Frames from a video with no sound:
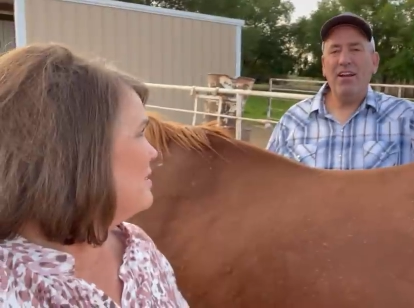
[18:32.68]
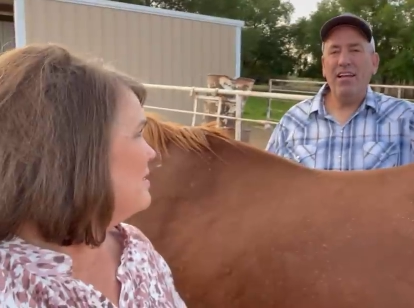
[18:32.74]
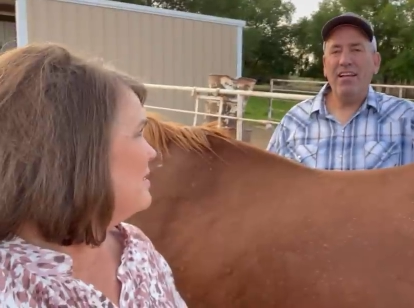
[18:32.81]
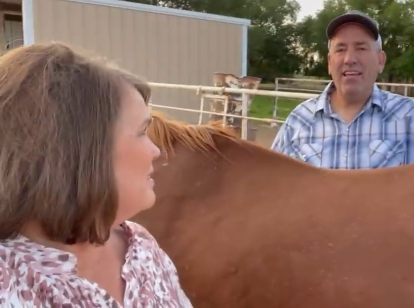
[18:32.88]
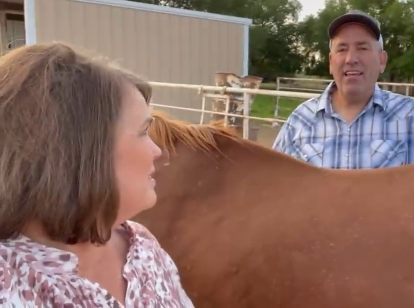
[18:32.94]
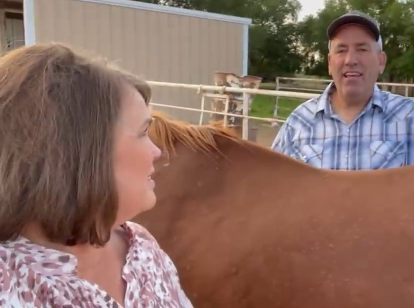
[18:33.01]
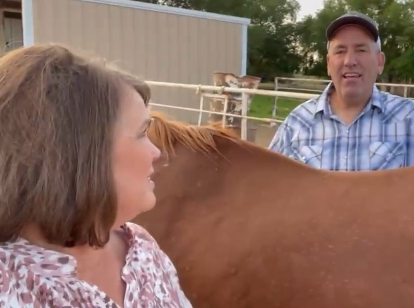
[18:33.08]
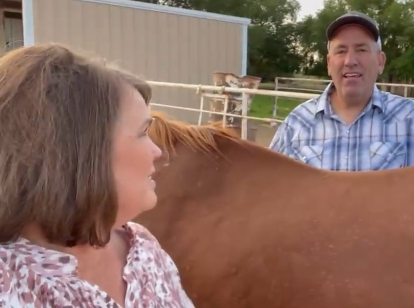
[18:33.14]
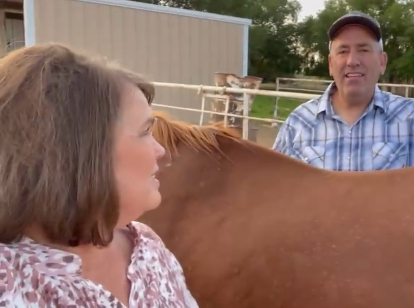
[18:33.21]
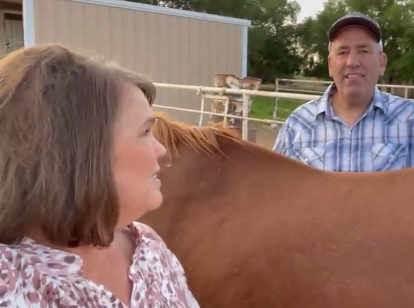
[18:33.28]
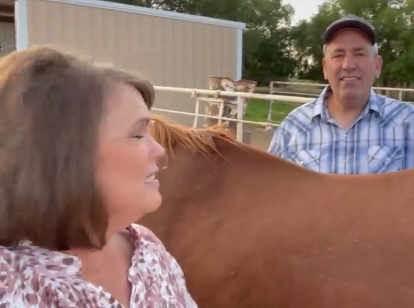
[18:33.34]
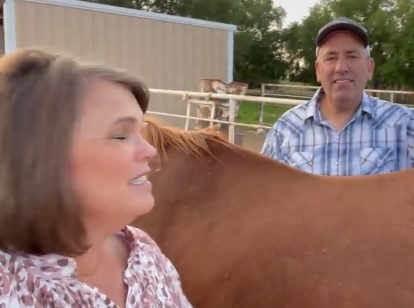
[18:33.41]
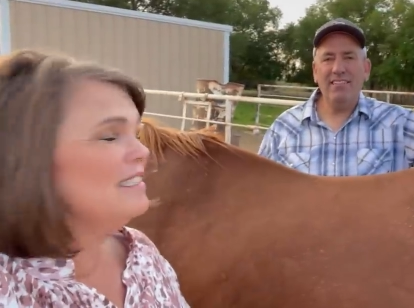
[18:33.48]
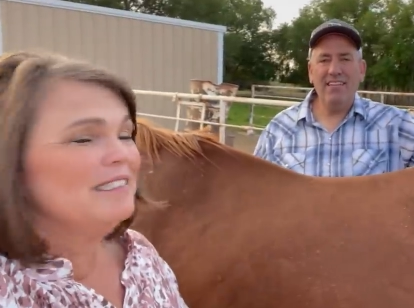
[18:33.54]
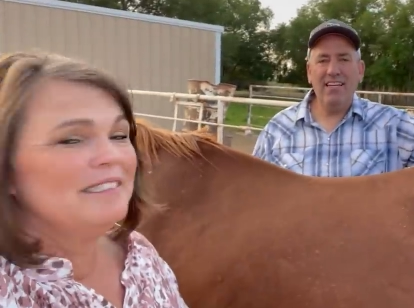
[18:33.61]
Speaker 1: great
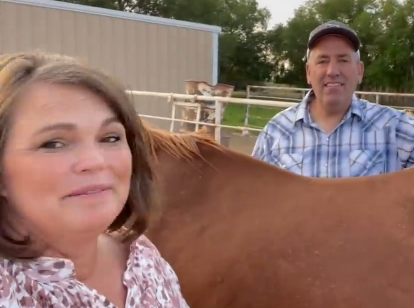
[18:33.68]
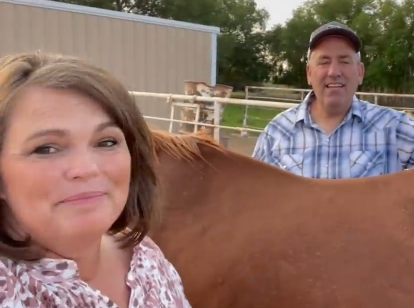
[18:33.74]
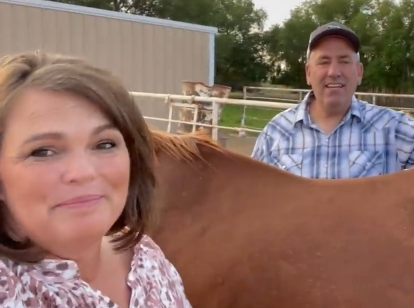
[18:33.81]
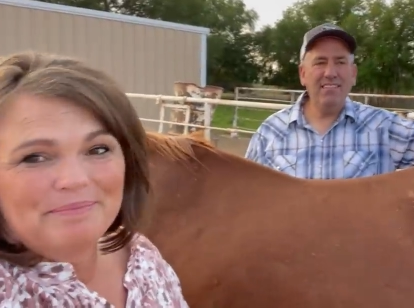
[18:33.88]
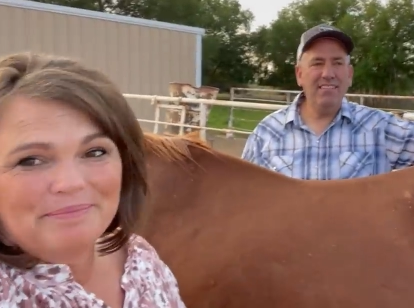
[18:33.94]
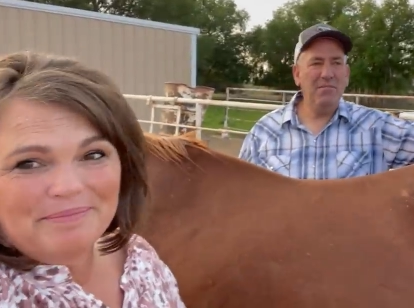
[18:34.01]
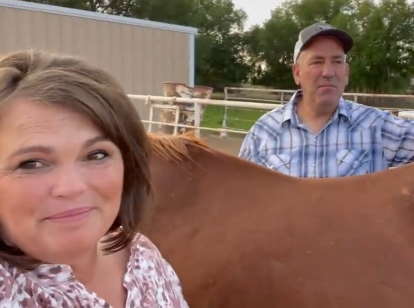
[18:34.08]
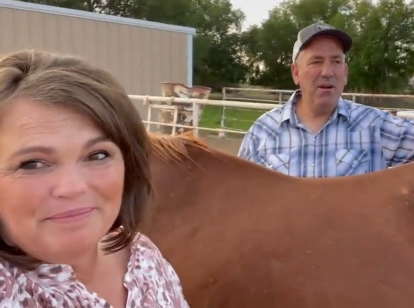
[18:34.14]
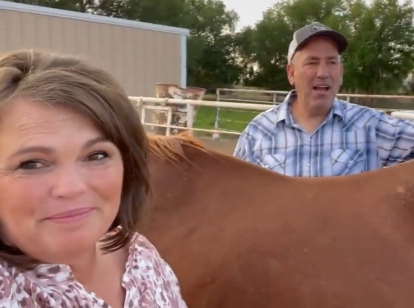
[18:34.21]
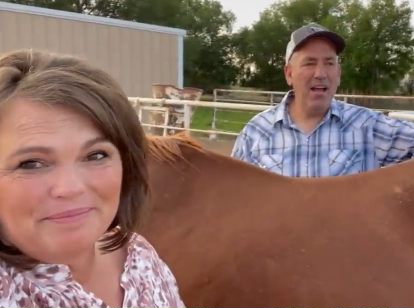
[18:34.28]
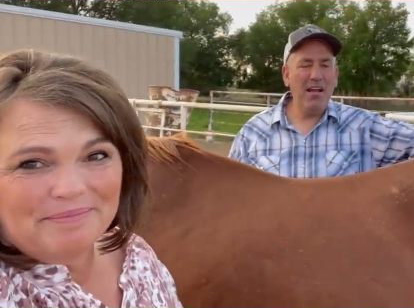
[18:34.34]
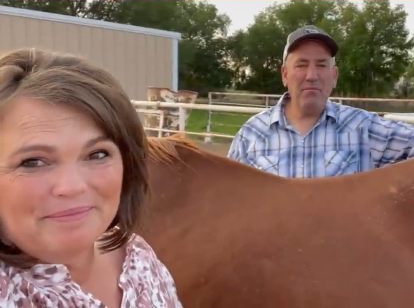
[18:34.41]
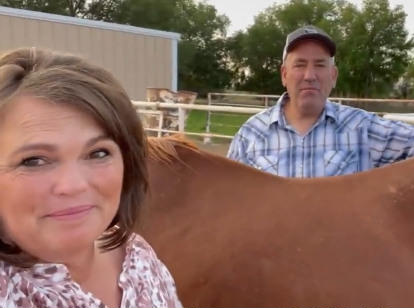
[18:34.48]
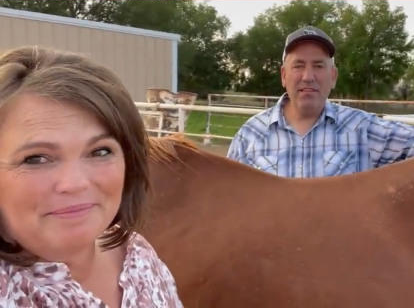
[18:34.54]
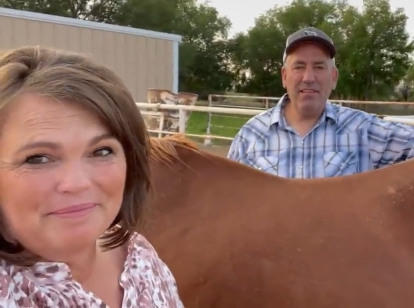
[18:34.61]
kids, not to
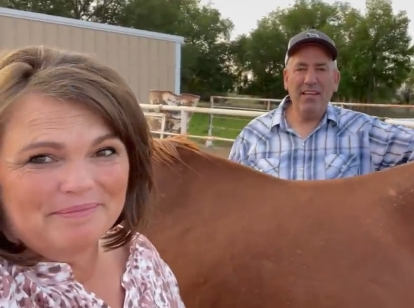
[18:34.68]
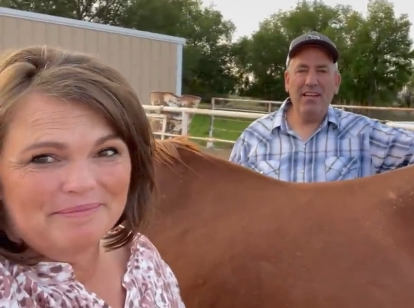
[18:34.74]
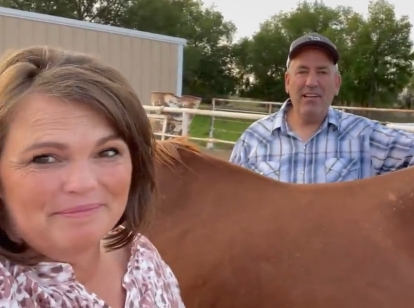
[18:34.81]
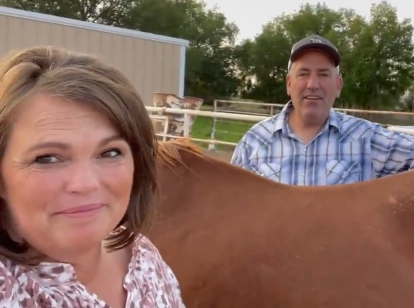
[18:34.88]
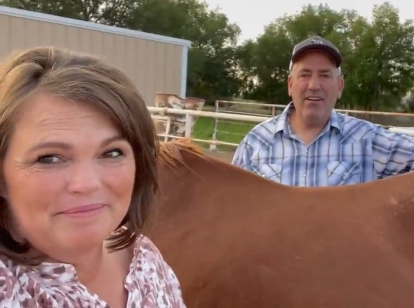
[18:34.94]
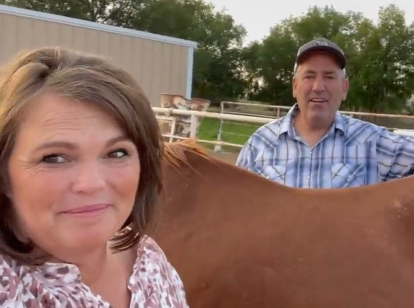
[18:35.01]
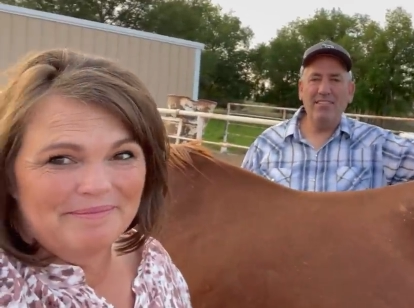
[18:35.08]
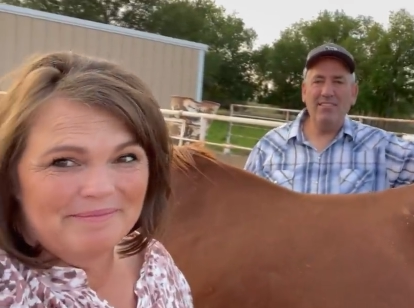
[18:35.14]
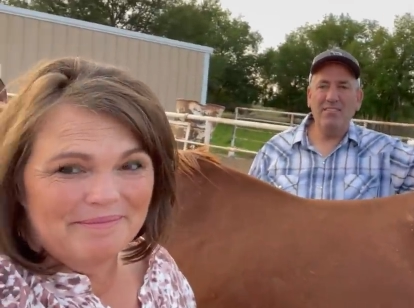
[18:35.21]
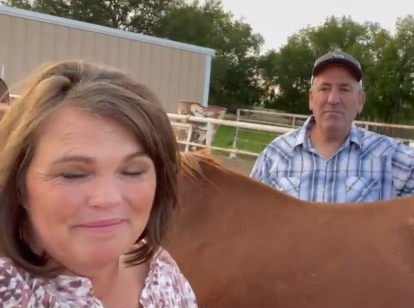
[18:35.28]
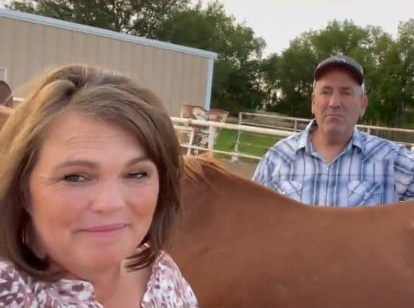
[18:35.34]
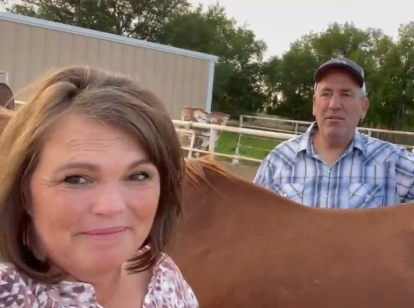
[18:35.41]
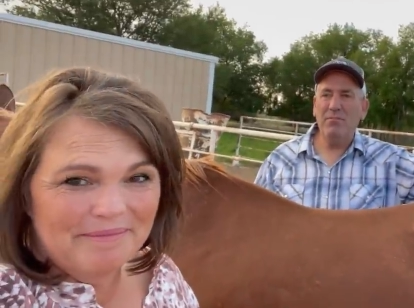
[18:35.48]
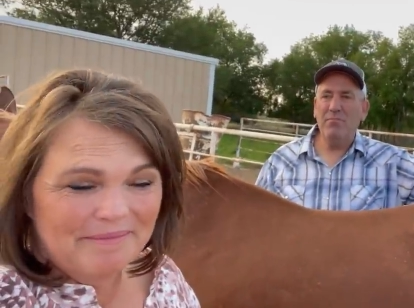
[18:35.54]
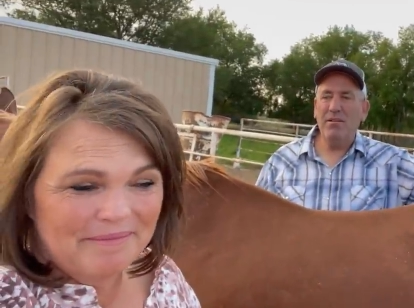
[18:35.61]
brag, but they are
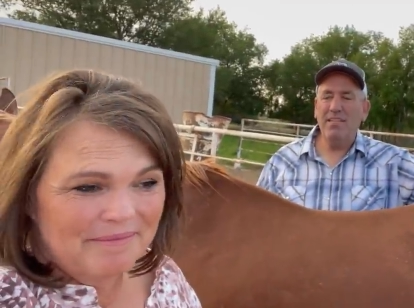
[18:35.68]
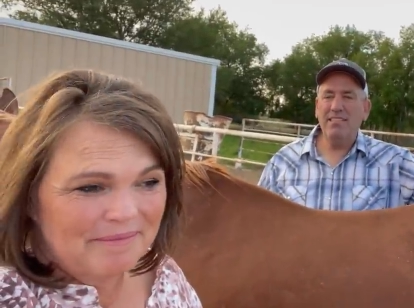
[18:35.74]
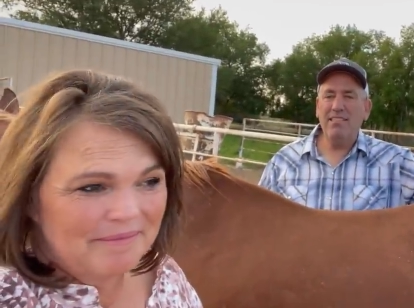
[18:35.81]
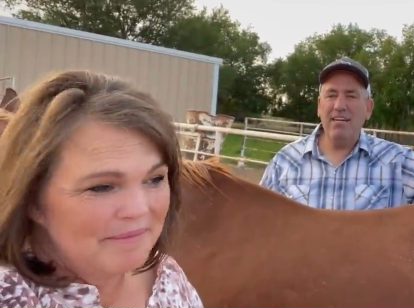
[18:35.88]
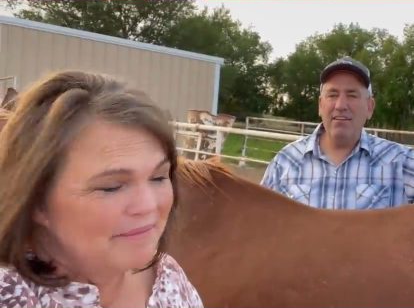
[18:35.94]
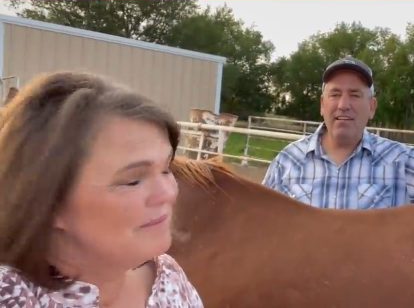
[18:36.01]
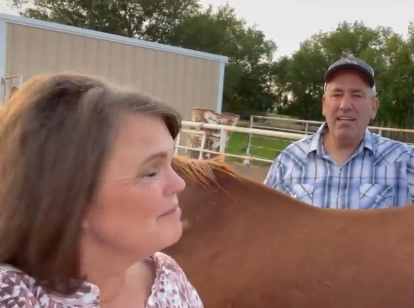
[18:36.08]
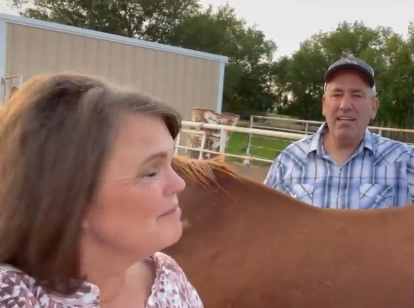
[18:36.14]
awesome. Blake's out